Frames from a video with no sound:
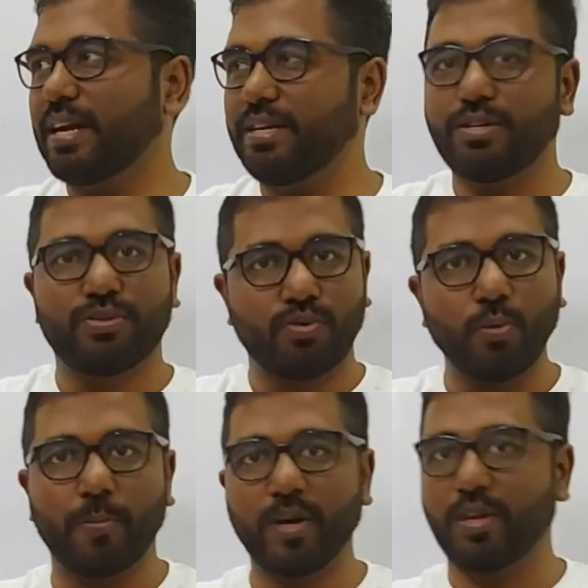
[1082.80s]
at
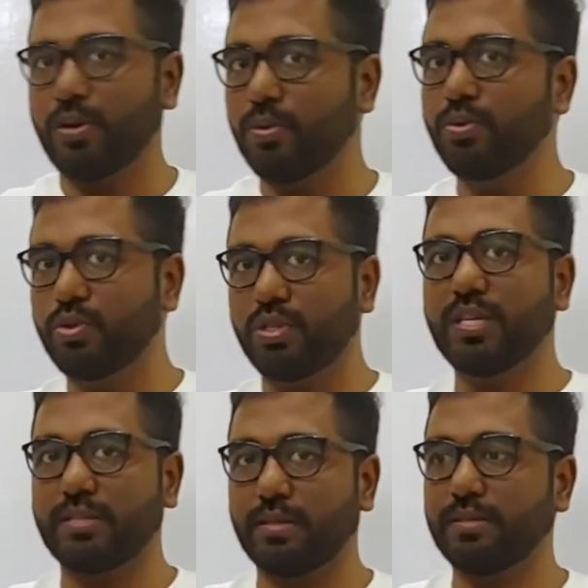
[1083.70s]
super huge
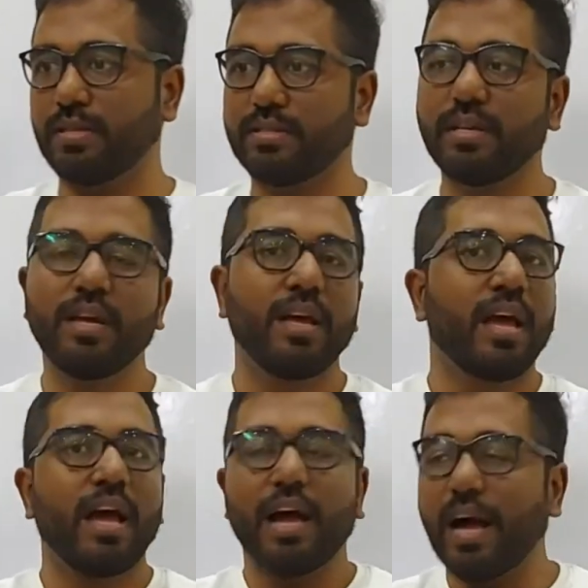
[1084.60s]
distances.
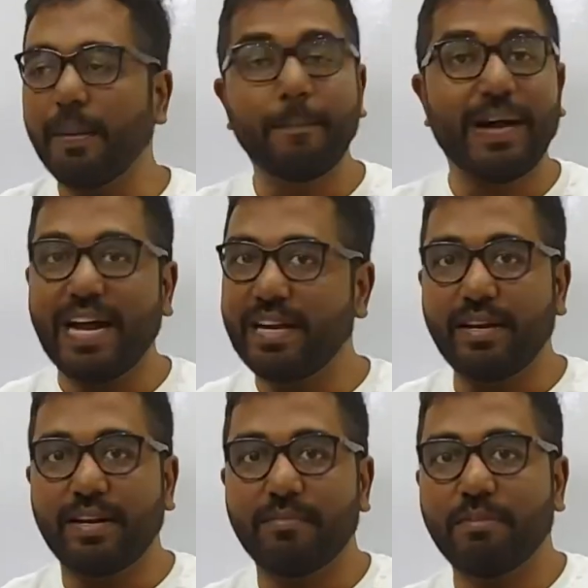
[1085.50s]
I'm bad
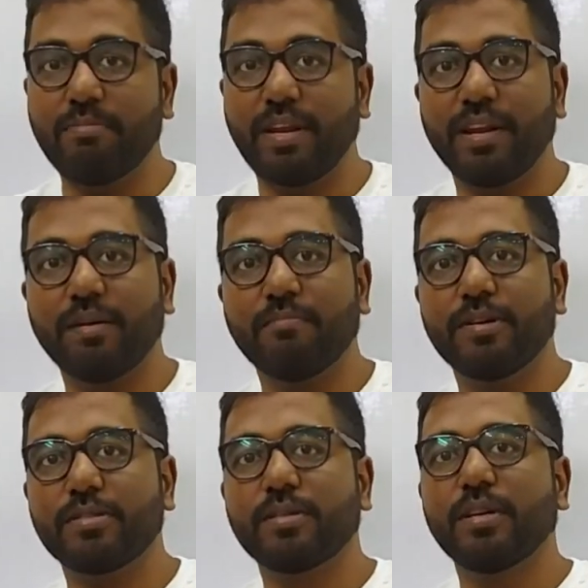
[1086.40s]
at remembering
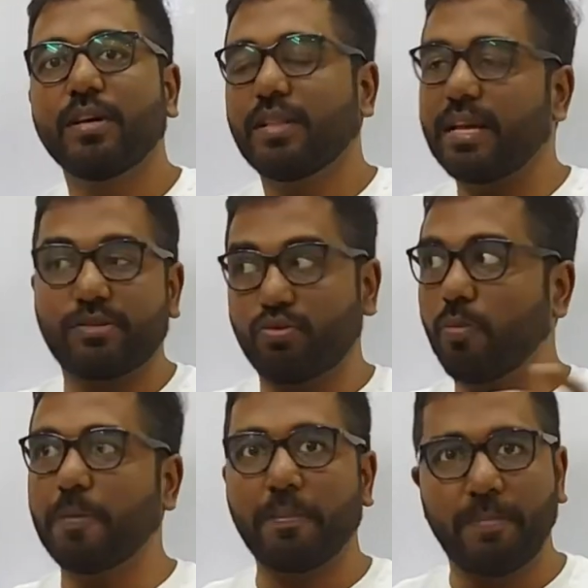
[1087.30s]
numbers. Like
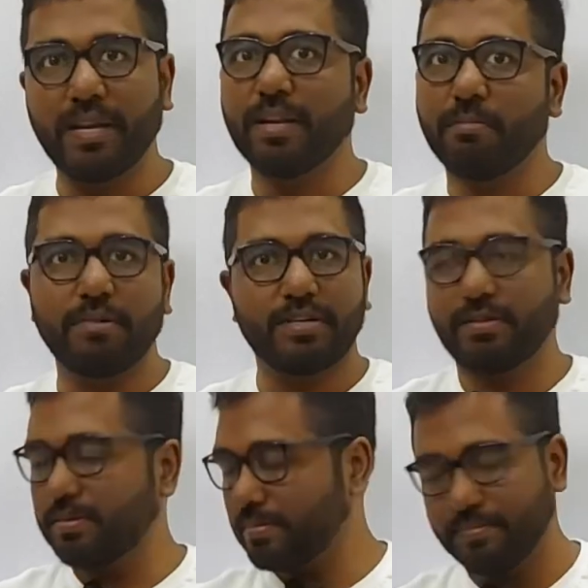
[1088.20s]
super big
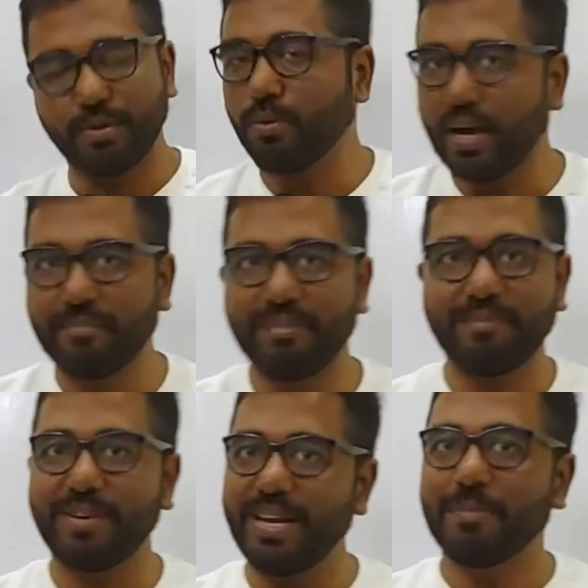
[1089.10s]
numbers, no,
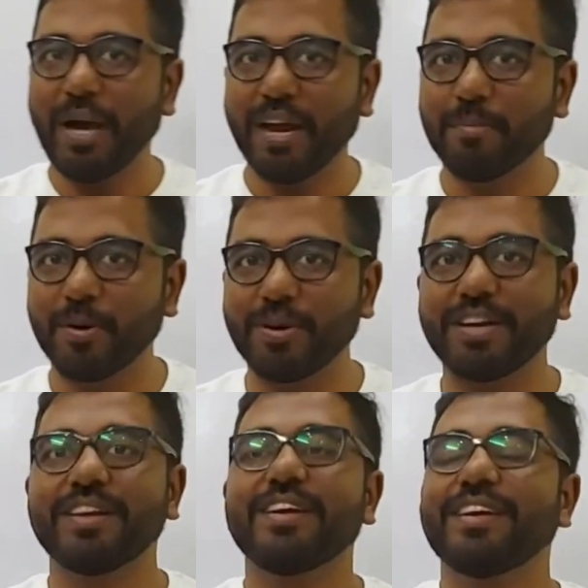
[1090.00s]
I'm really bad about
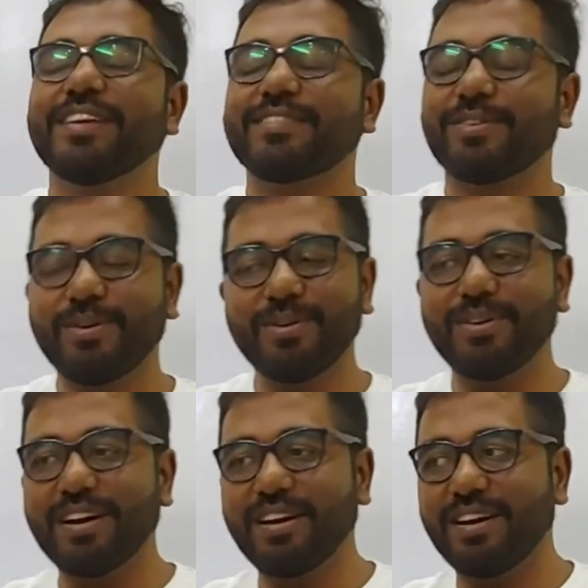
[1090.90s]
it.
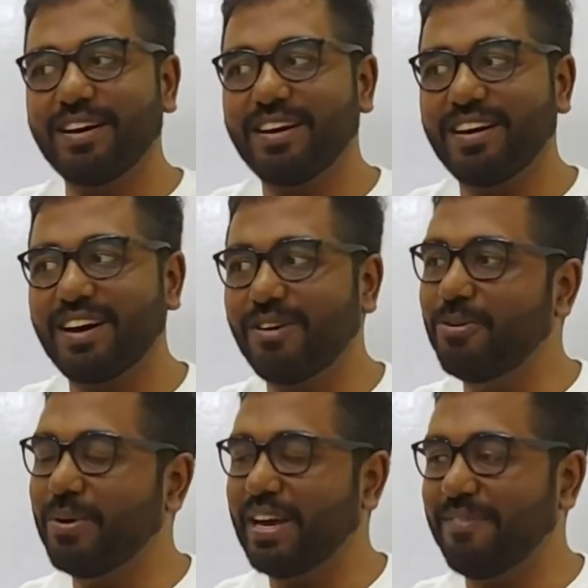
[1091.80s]
So how do